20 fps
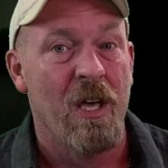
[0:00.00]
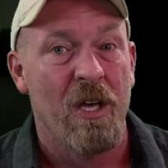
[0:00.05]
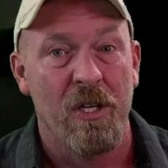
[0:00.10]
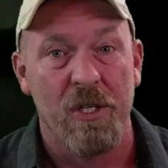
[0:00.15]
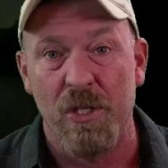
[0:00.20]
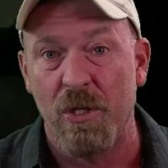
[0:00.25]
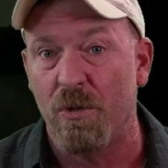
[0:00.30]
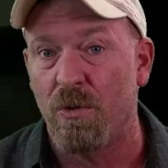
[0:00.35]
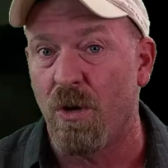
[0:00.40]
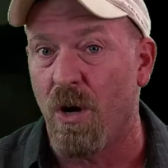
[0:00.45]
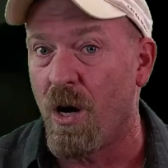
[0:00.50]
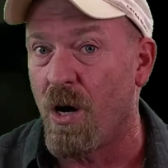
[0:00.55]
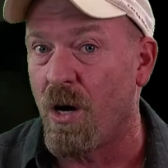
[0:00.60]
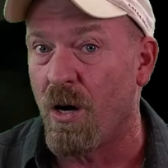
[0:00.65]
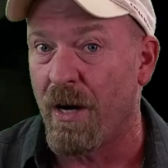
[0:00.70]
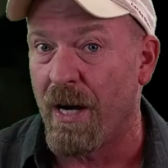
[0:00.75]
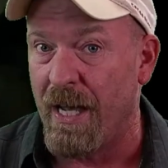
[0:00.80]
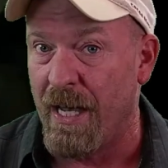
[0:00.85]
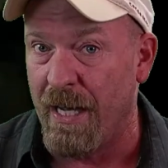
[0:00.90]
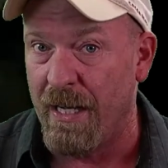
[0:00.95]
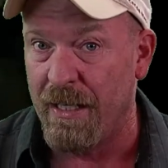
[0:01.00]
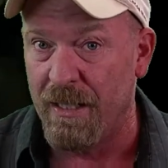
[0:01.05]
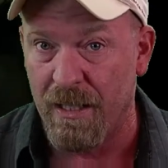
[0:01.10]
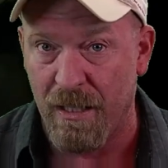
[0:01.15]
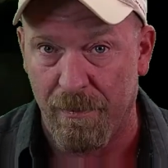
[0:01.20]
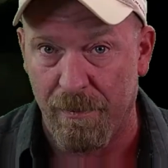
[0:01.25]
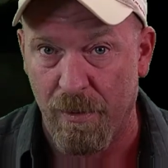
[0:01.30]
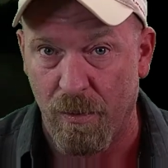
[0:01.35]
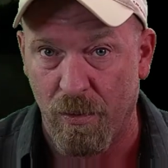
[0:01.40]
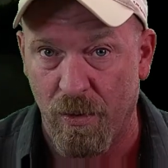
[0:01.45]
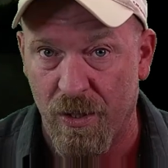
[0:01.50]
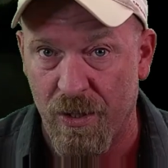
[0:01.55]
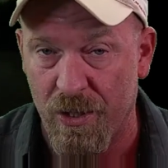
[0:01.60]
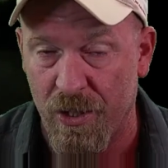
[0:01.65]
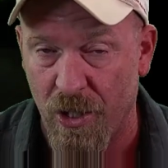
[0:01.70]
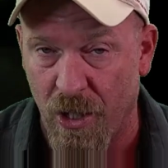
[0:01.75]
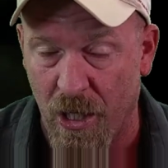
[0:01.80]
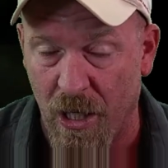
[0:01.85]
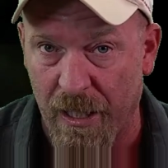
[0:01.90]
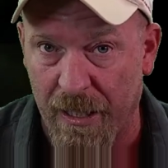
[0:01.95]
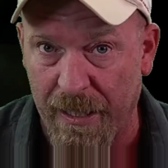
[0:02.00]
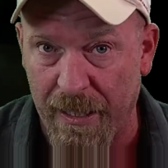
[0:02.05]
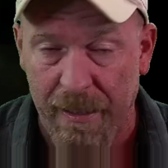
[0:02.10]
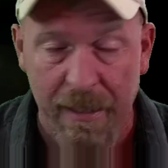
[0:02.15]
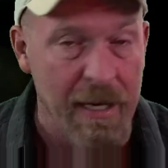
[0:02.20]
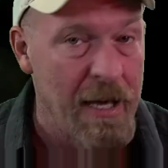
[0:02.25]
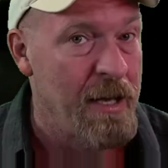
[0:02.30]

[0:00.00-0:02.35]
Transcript: you are a #1 target.